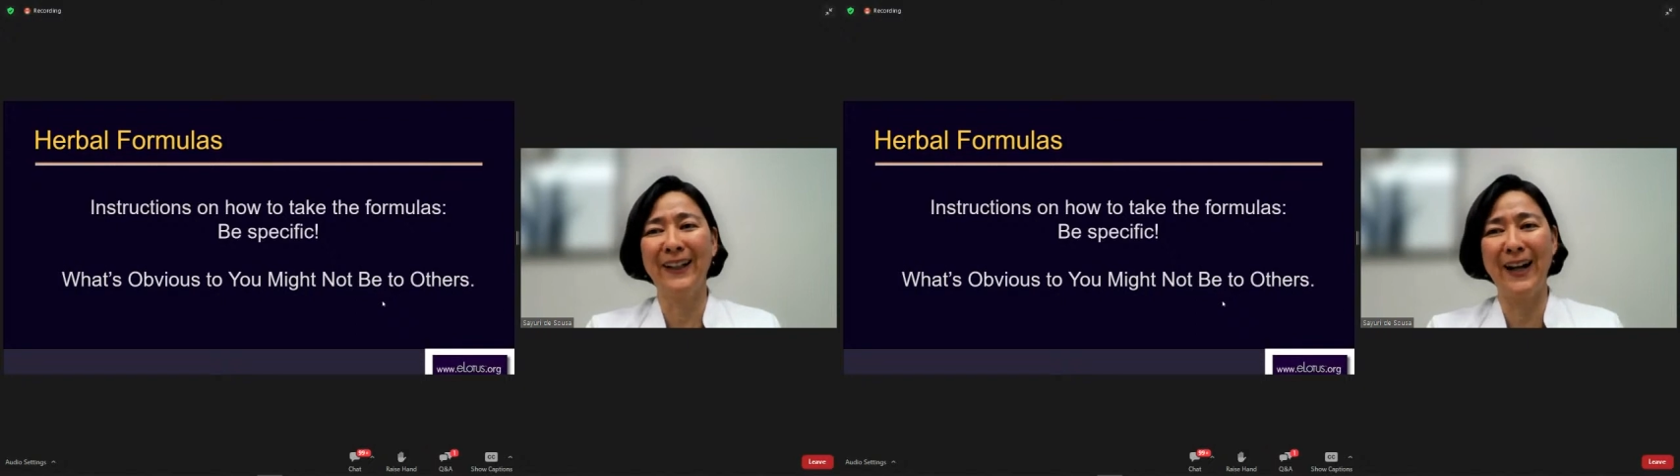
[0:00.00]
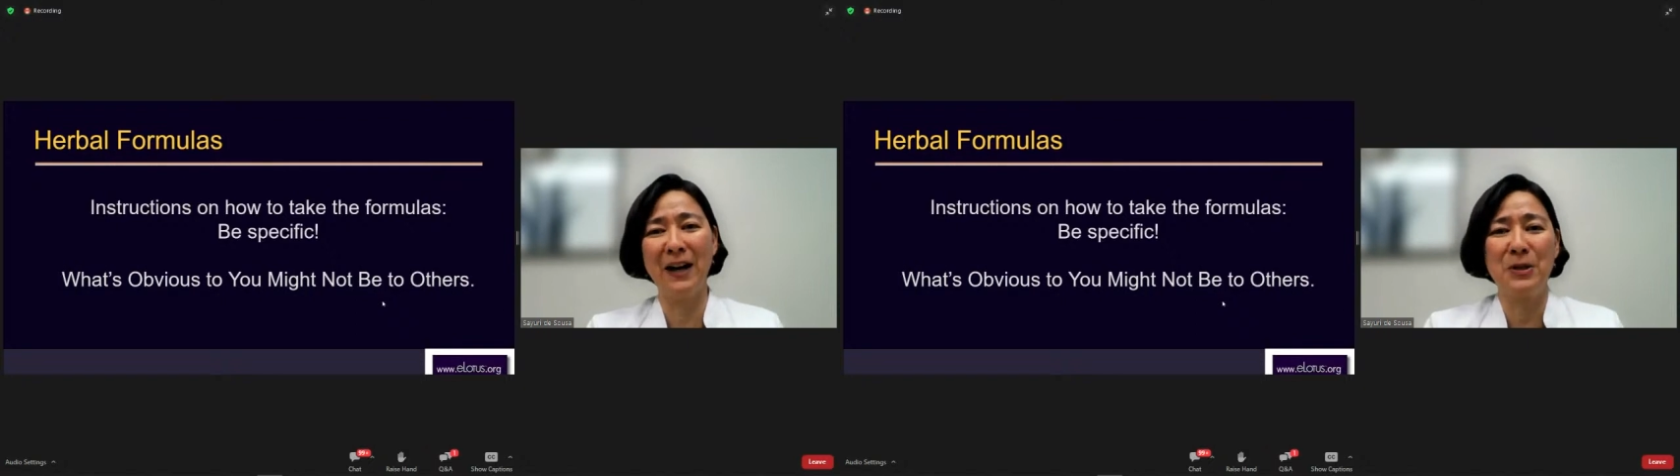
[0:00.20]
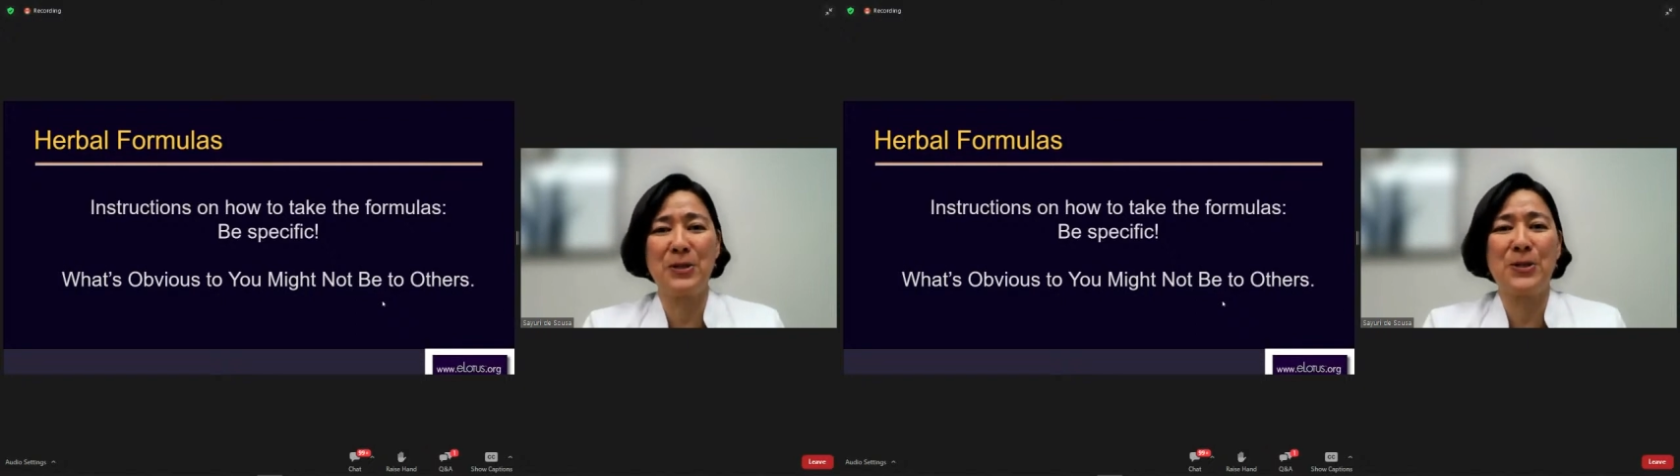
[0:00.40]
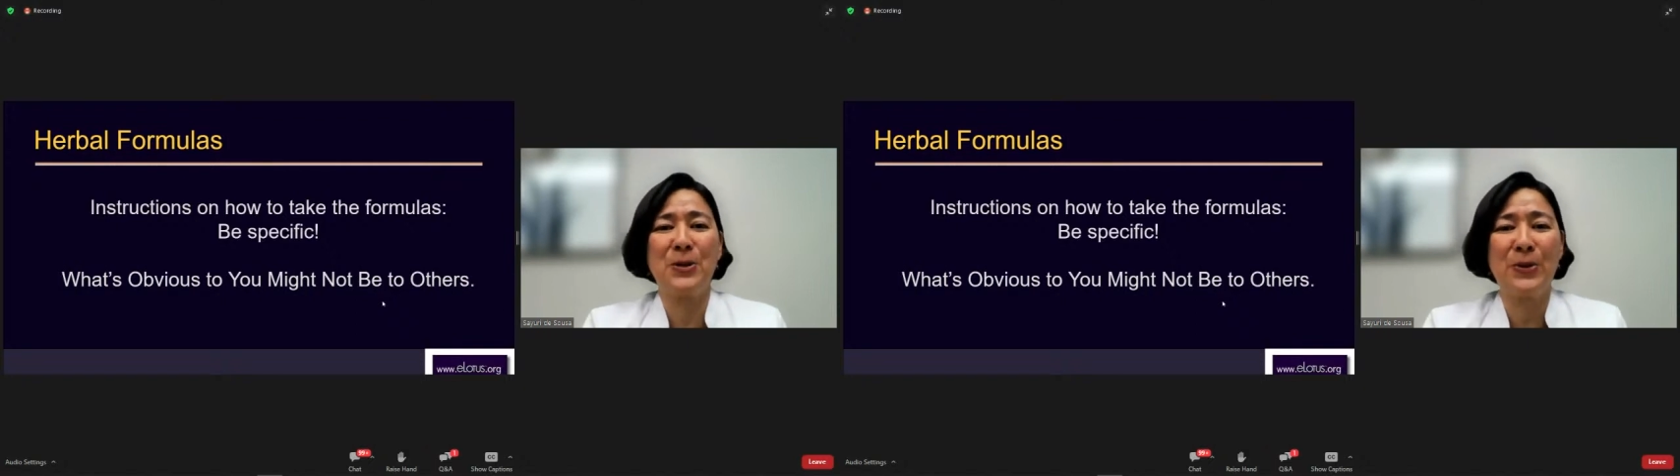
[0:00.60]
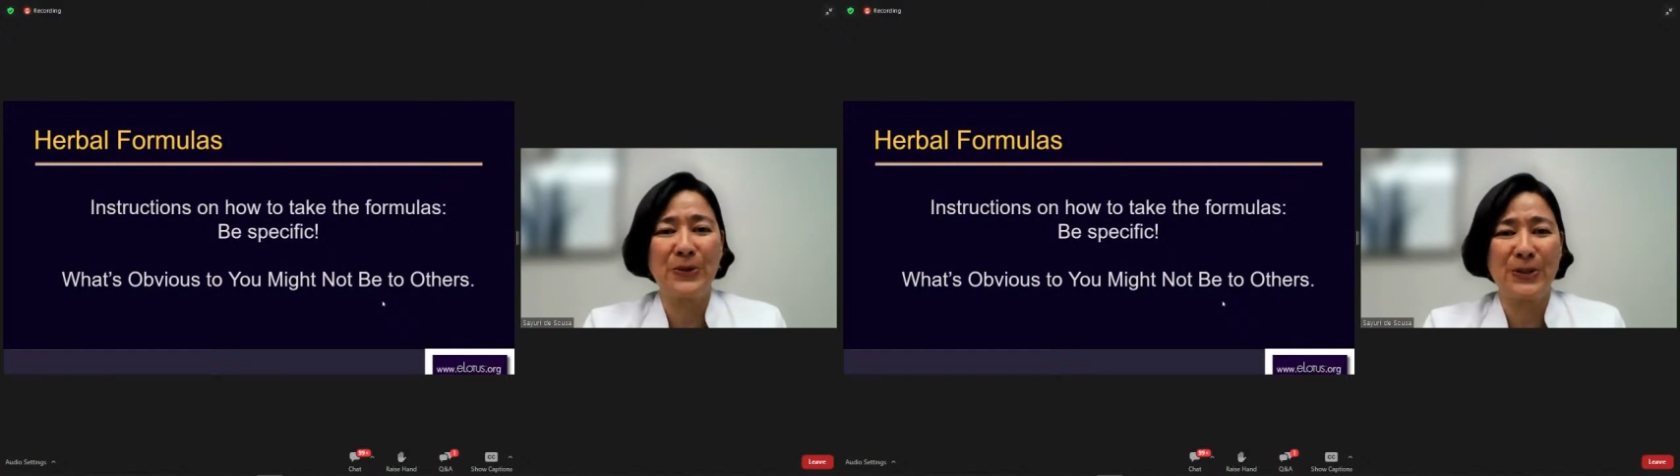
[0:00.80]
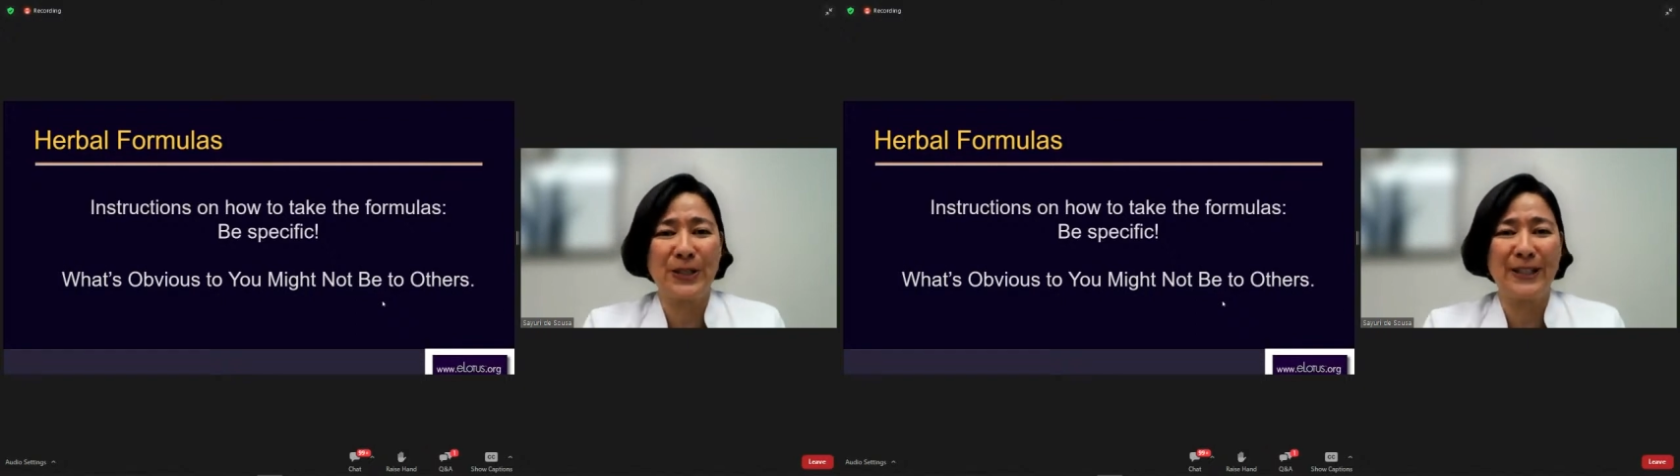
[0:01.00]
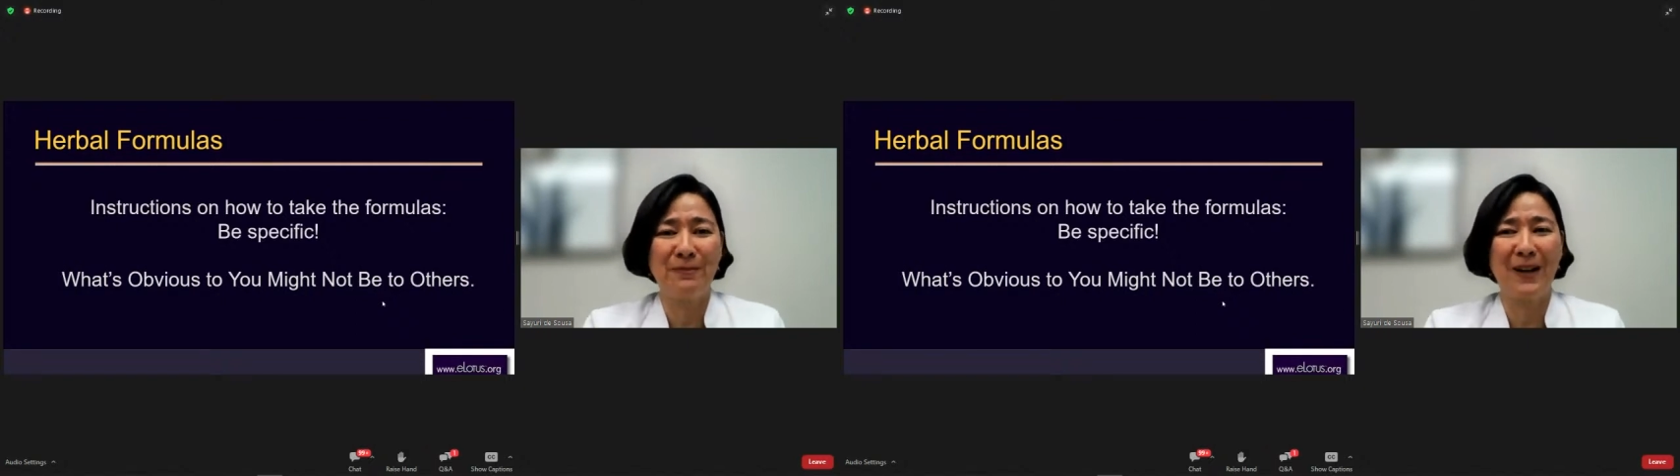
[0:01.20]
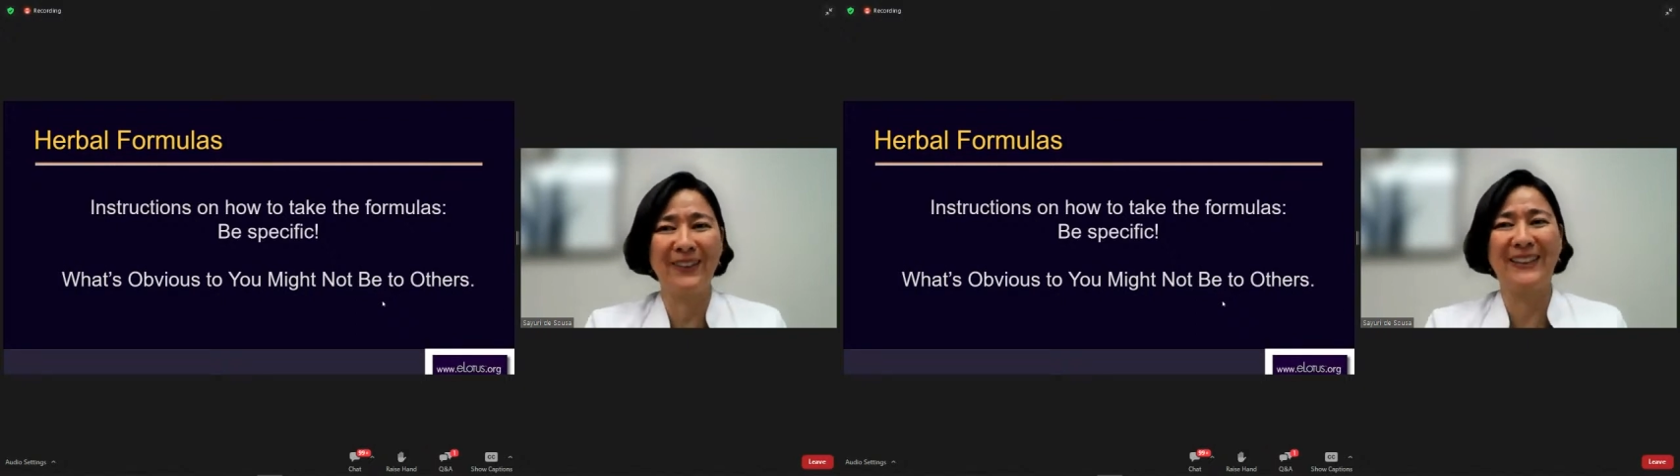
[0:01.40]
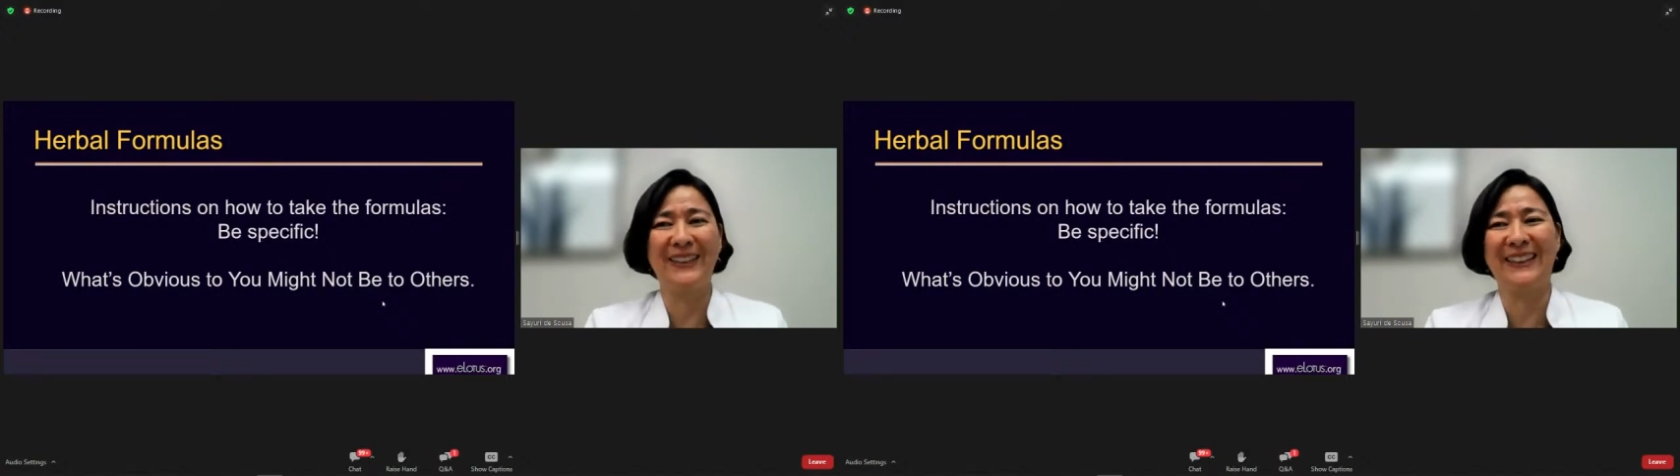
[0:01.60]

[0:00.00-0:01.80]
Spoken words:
I was so concerned about.